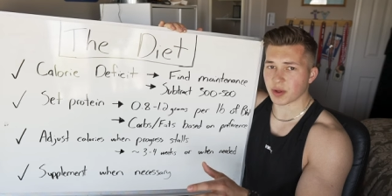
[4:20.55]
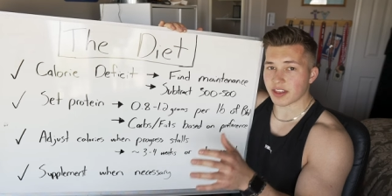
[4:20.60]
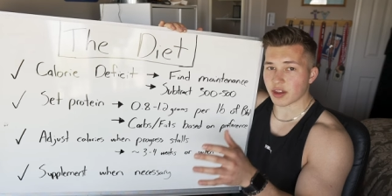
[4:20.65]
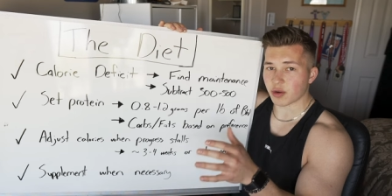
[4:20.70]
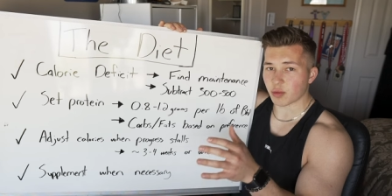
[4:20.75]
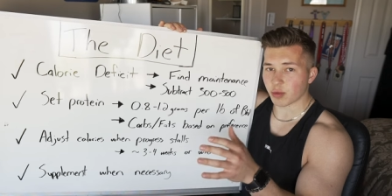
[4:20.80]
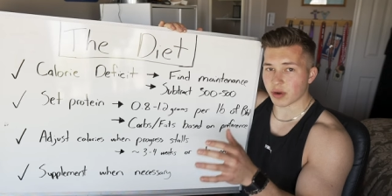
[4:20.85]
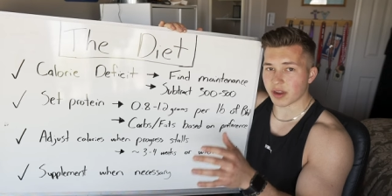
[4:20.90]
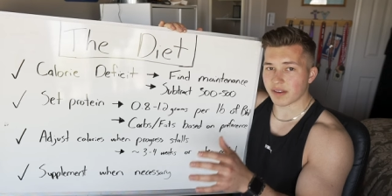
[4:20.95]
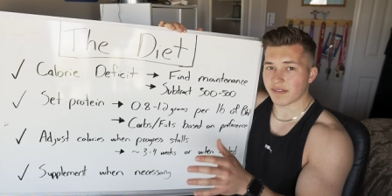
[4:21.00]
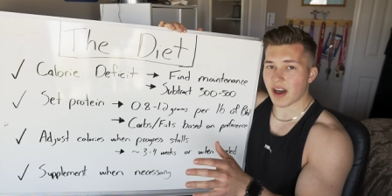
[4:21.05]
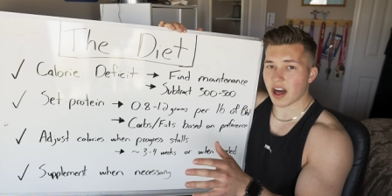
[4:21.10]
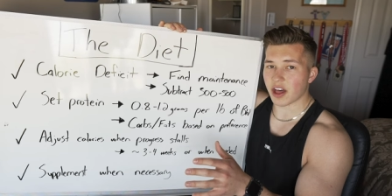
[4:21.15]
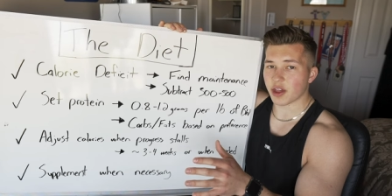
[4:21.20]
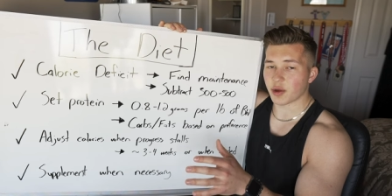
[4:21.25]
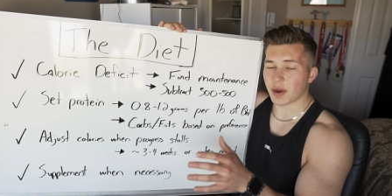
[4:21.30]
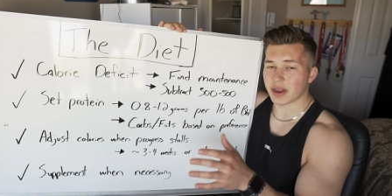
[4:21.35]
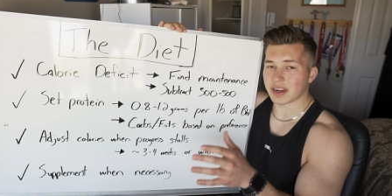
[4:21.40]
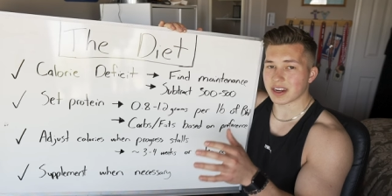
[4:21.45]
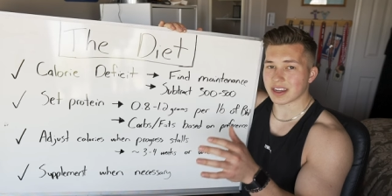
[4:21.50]
and then
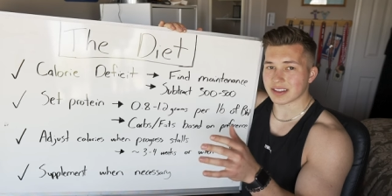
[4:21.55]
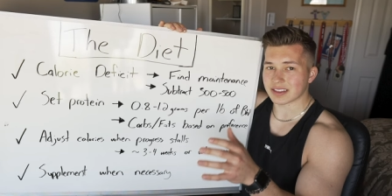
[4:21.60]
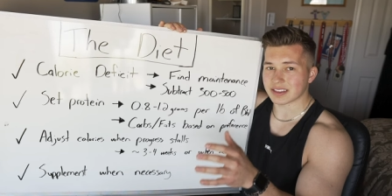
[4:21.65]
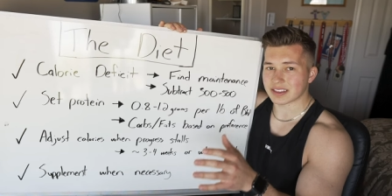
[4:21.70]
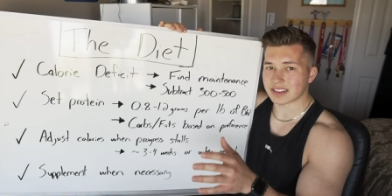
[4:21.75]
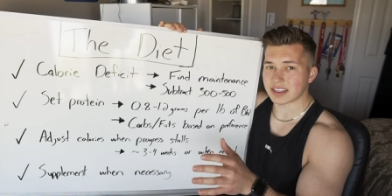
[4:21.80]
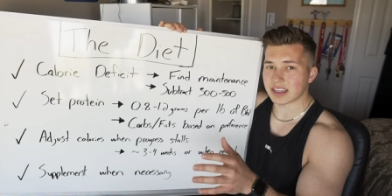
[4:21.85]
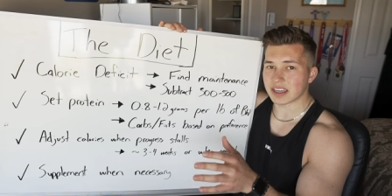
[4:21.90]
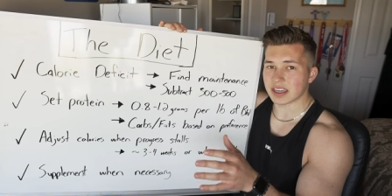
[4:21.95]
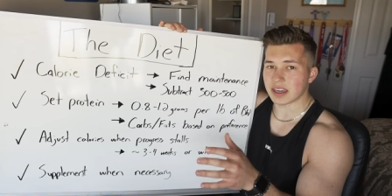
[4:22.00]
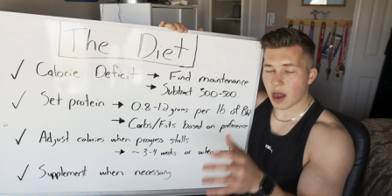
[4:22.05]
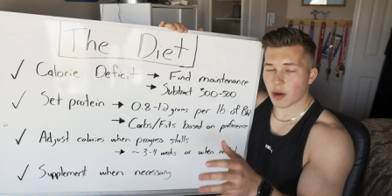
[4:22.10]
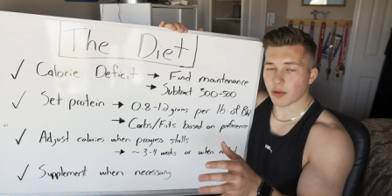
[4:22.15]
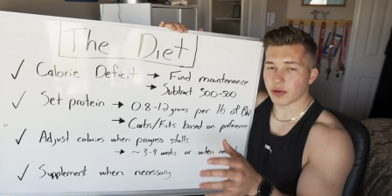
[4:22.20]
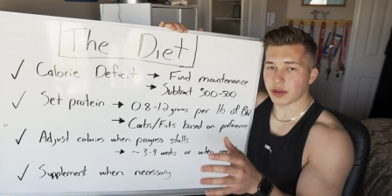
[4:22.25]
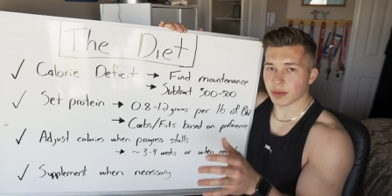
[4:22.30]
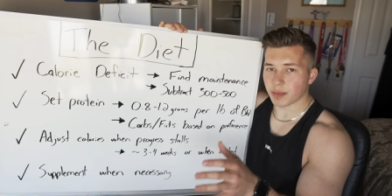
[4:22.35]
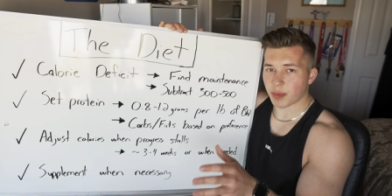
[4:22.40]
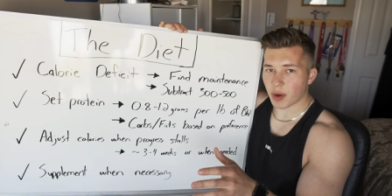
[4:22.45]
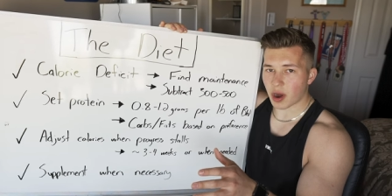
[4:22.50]
reevaluate and see how
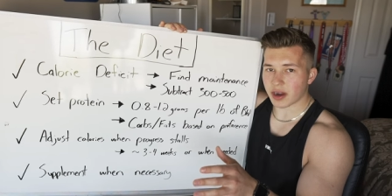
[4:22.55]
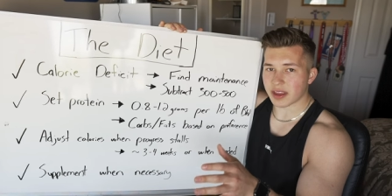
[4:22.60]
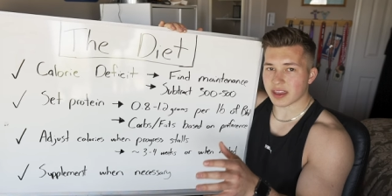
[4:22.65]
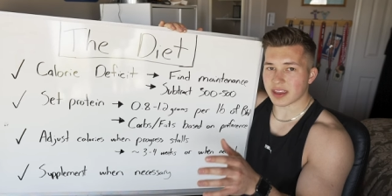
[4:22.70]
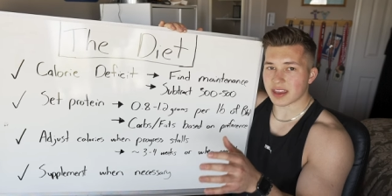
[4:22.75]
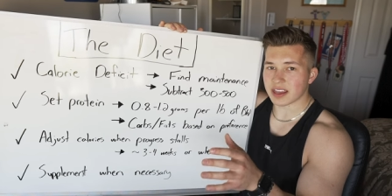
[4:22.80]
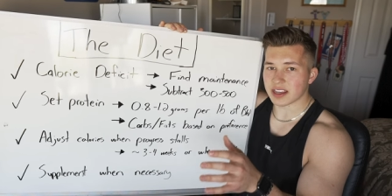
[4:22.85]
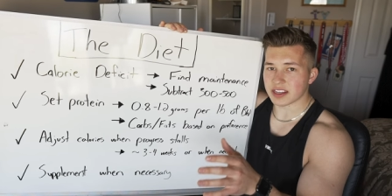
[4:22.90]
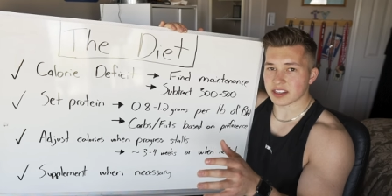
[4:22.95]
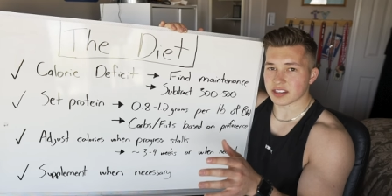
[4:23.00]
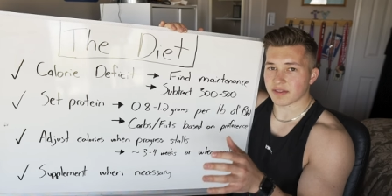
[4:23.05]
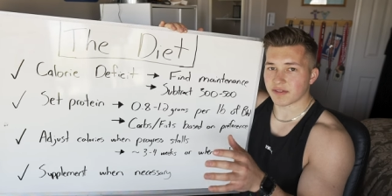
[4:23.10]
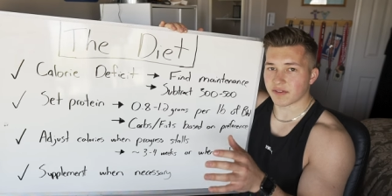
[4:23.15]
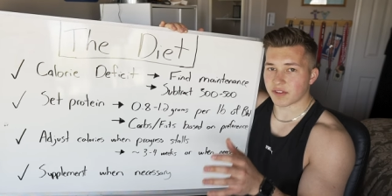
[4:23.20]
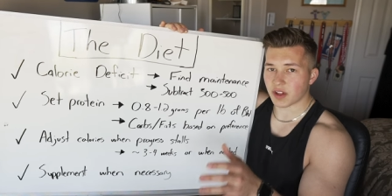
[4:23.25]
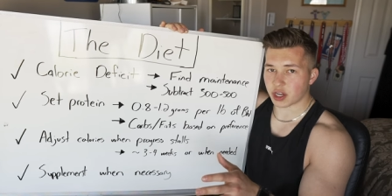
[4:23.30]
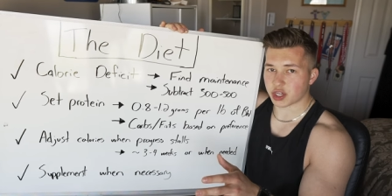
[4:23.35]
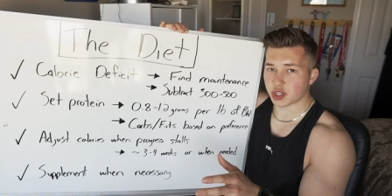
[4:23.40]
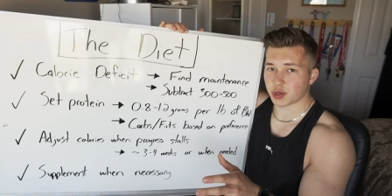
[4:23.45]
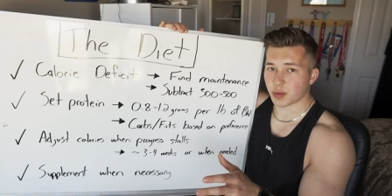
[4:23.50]
your body is
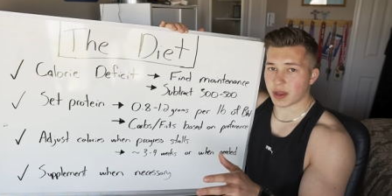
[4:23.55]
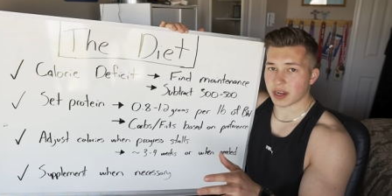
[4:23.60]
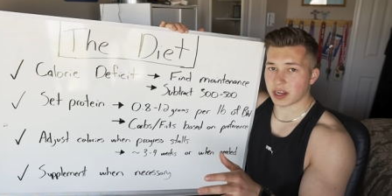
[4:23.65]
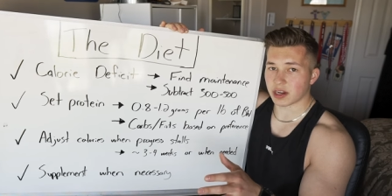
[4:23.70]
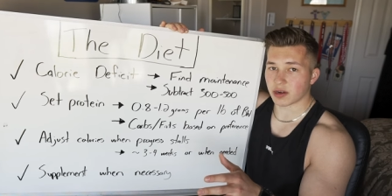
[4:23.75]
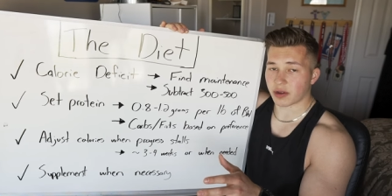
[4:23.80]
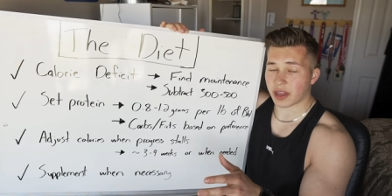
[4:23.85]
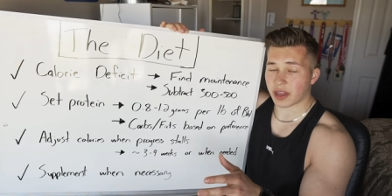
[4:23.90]
fluctuating,